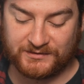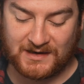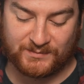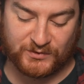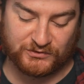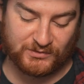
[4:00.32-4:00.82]

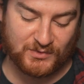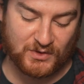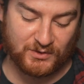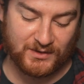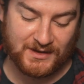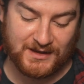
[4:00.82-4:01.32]
temperature
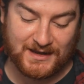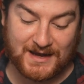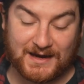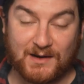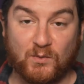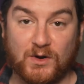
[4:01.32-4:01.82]
mode
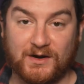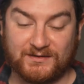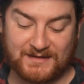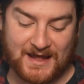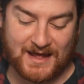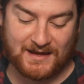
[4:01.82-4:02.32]
and I wanted
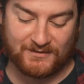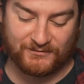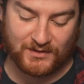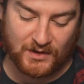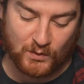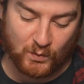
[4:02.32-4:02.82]
to have